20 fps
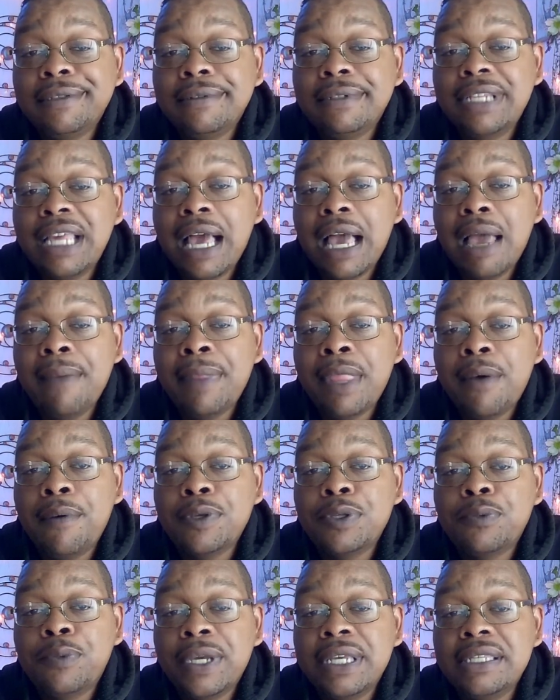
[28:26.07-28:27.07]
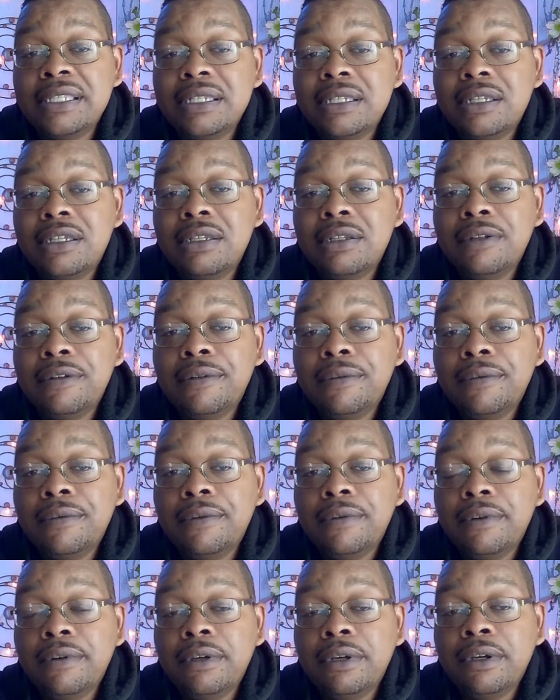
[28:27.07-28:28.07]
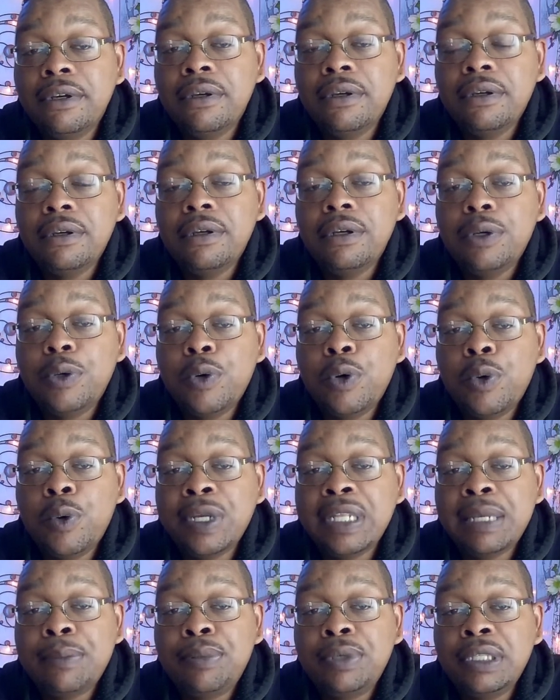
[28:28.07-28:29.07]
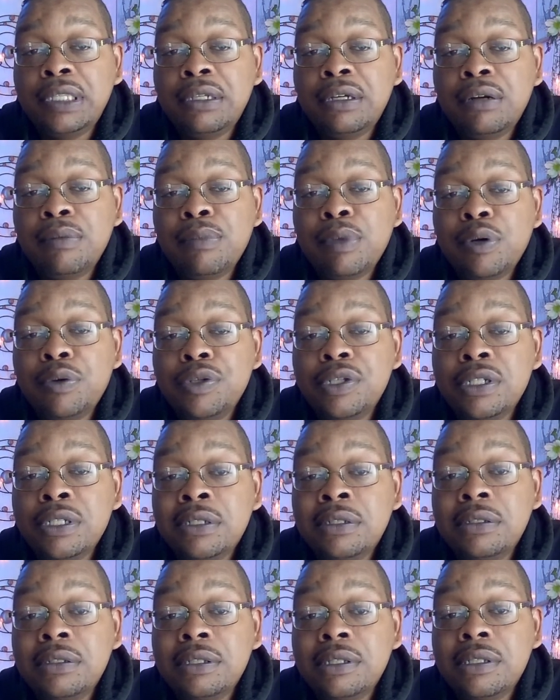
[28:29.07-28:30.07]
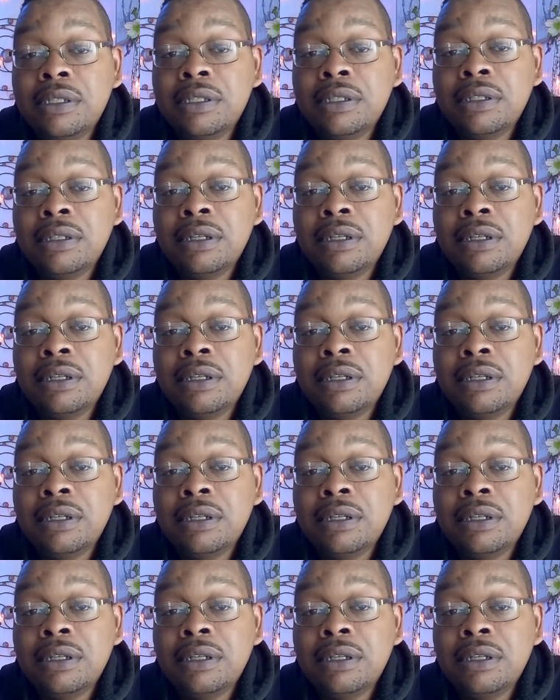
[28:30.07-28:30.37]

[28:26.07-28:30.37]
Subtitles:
time that was wasted, or where they put their emotions,